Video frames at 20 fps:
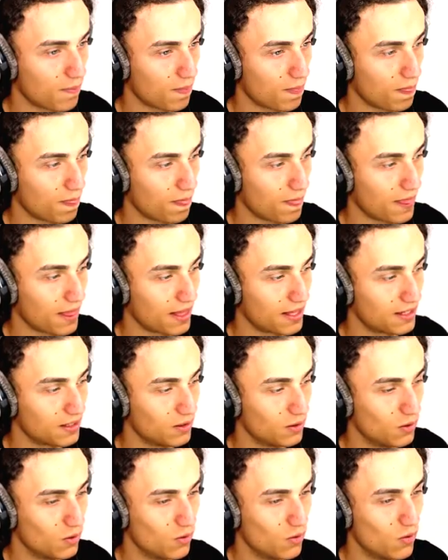Josh, right?
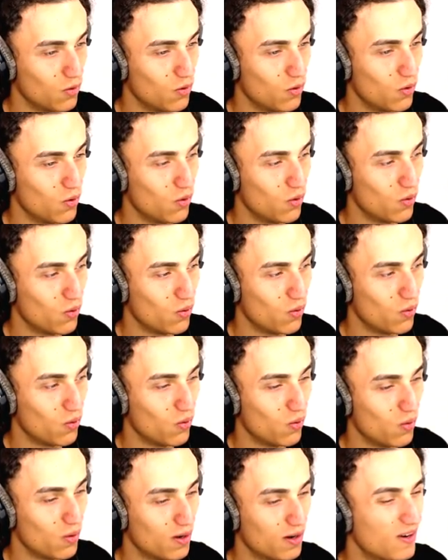Ooh.
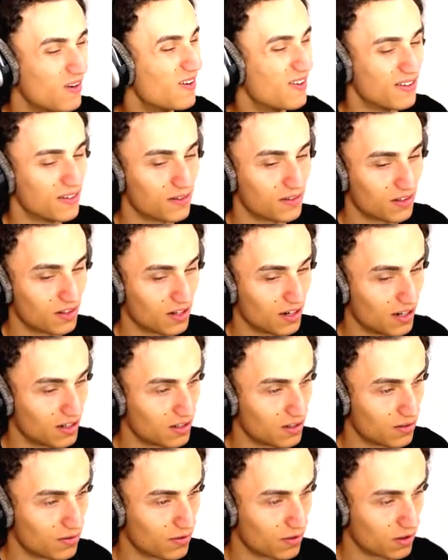It's a yes, grenade. Josh
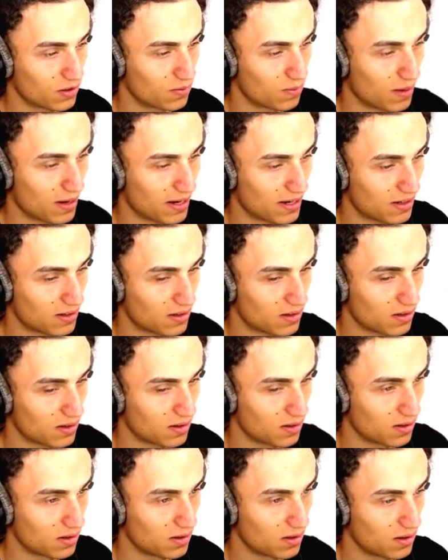now it says Kwebbelkop
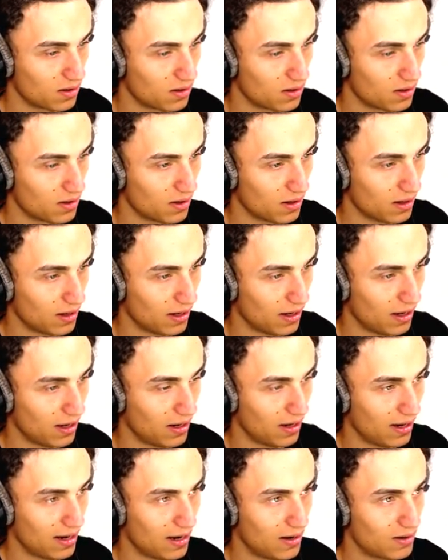enter first place. It, it's a little
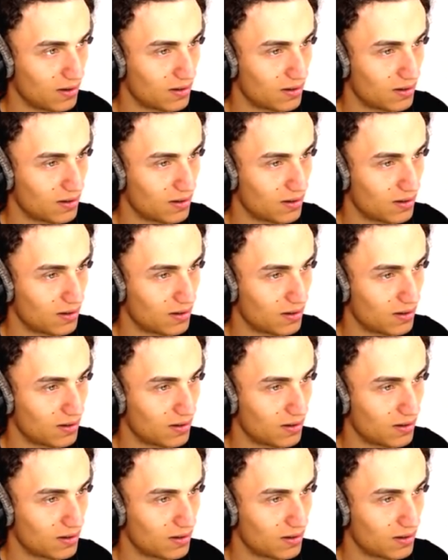and, and now